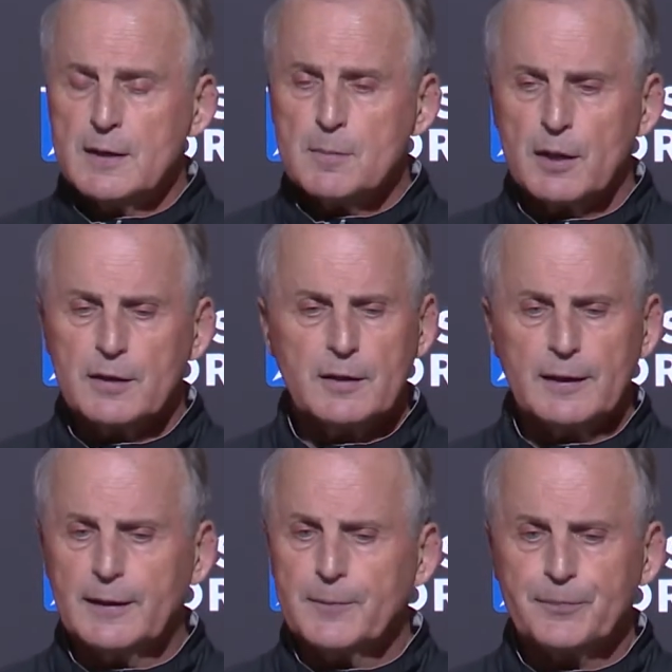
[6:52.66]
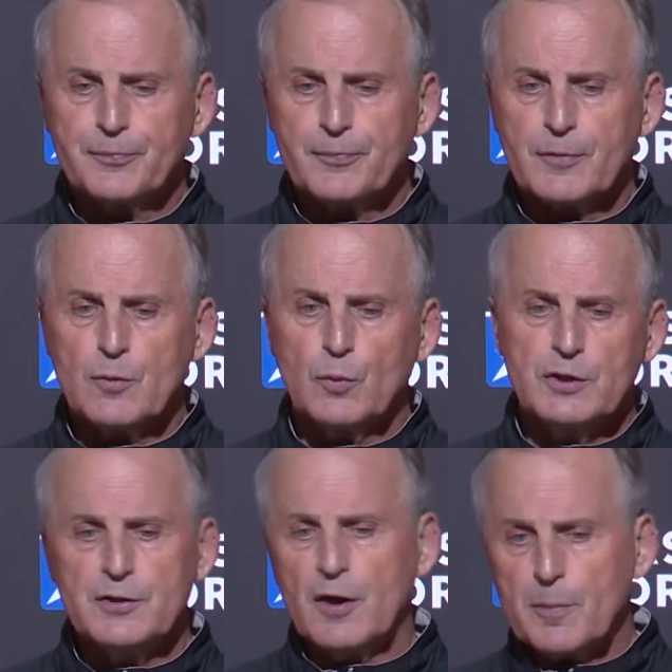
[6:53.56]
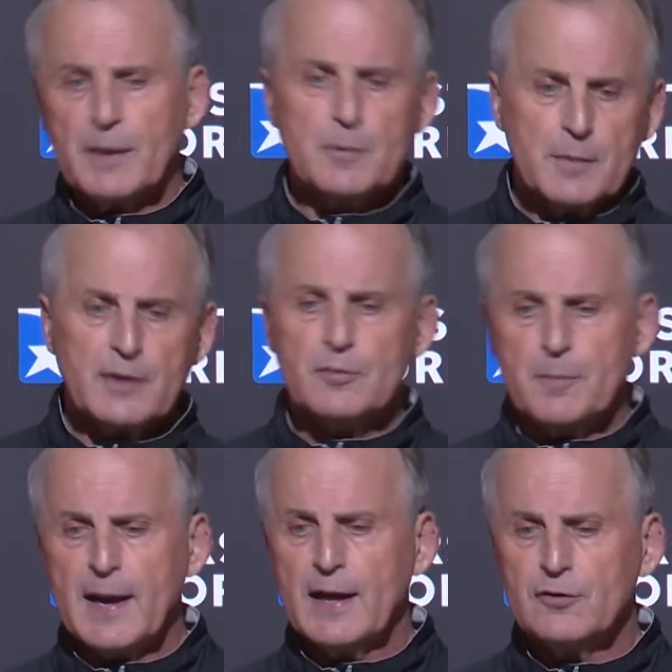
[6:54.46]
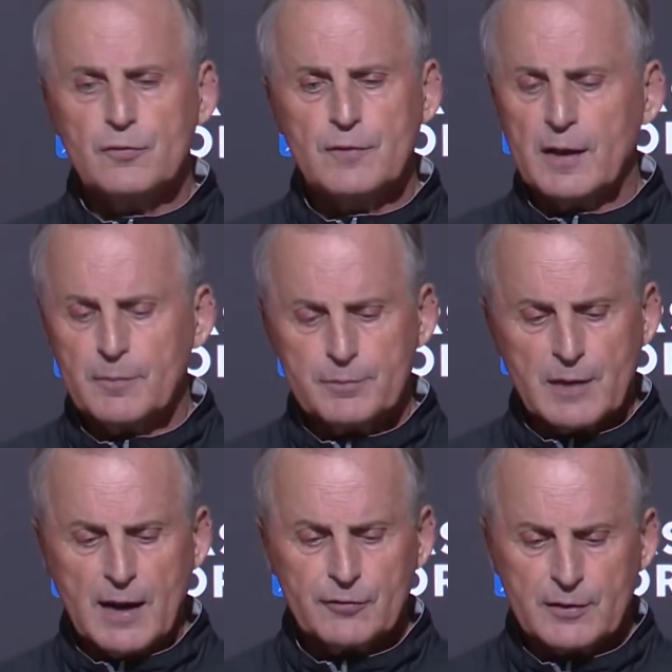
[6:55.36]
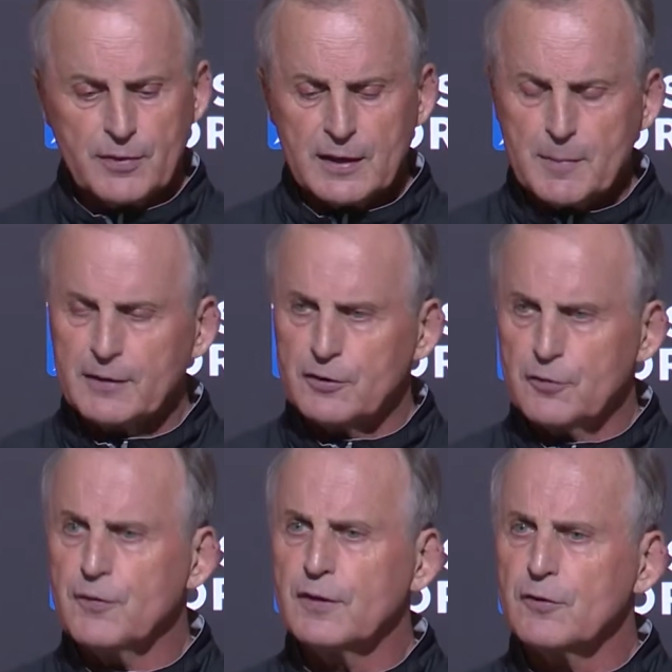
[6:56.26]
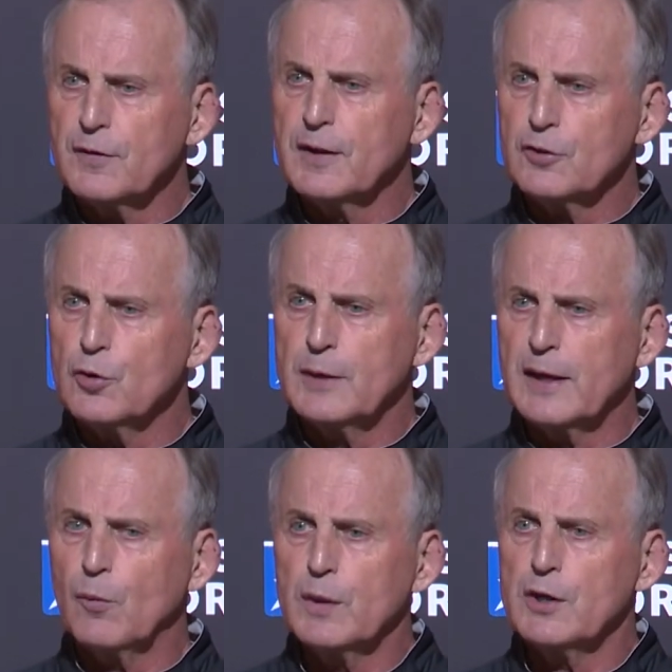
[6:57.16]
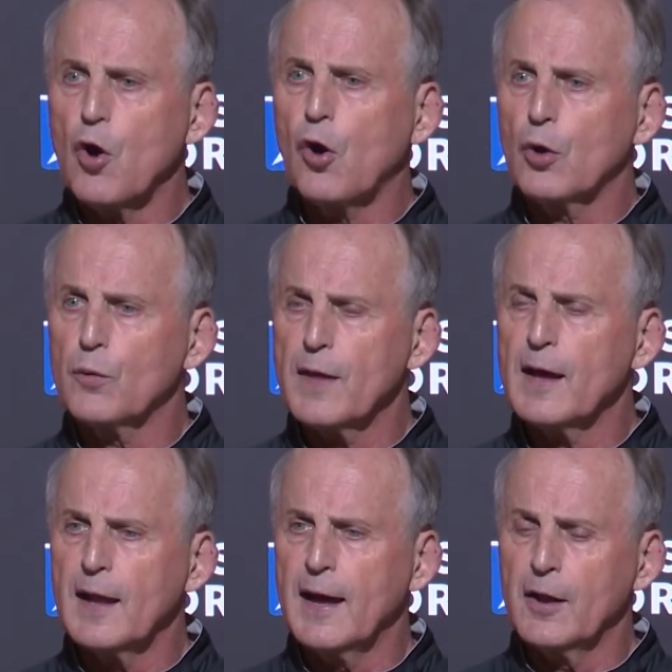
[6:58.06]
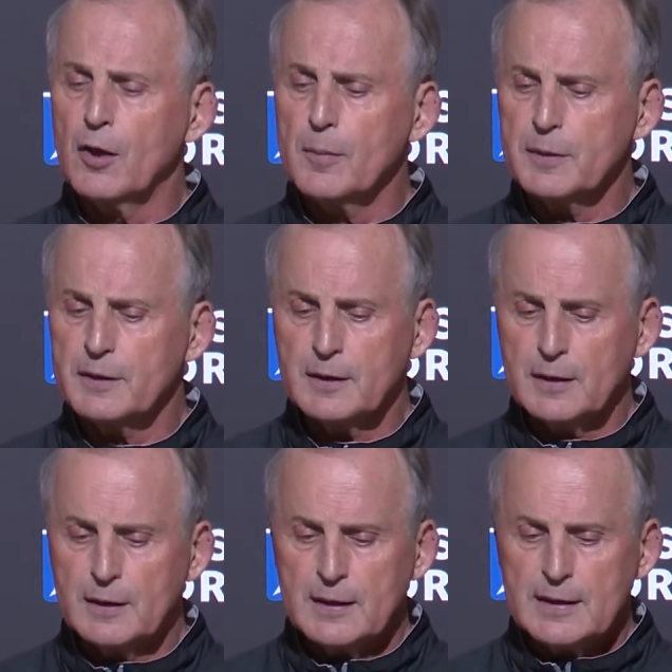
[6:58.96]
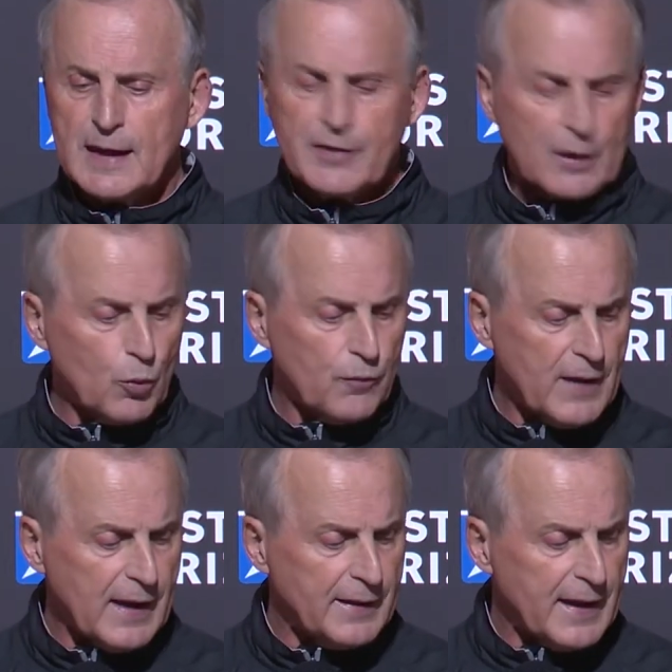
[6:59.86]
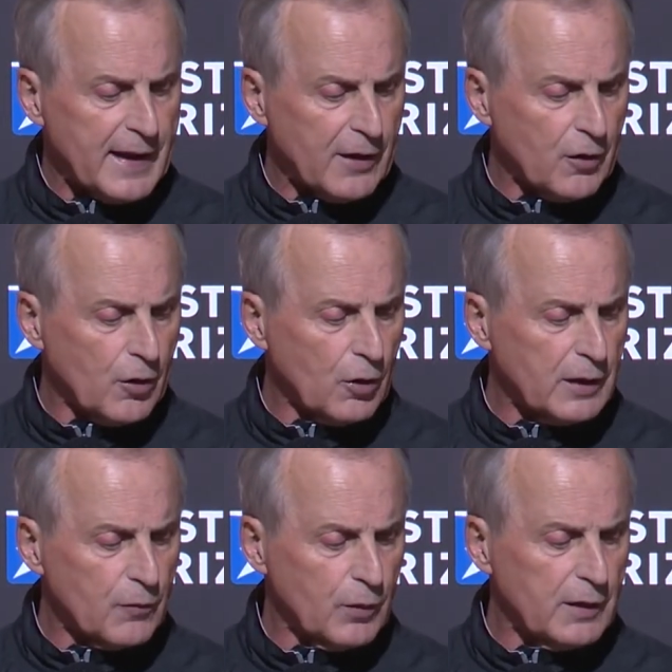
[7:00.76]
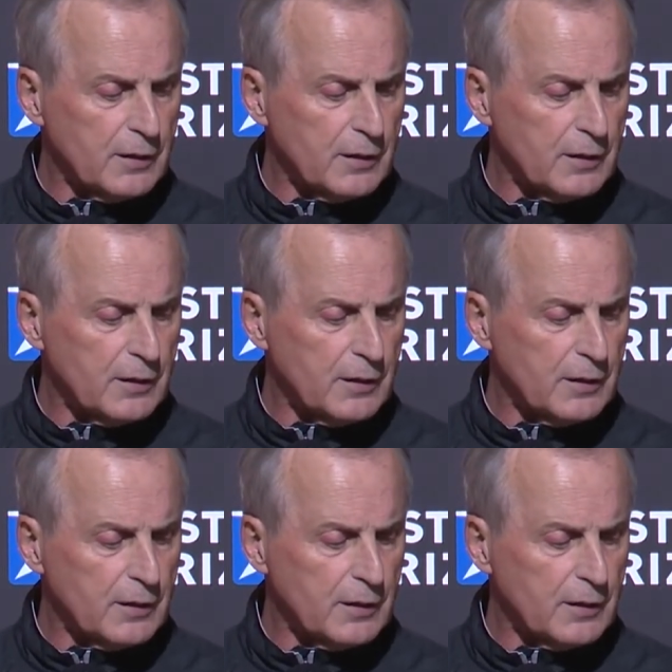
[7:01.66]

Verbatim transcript: But uh, when you talk about the mix and match, you've got to obviously think about the defensive end too. Can we guard with that lineup? And I think we'll find that out early if we,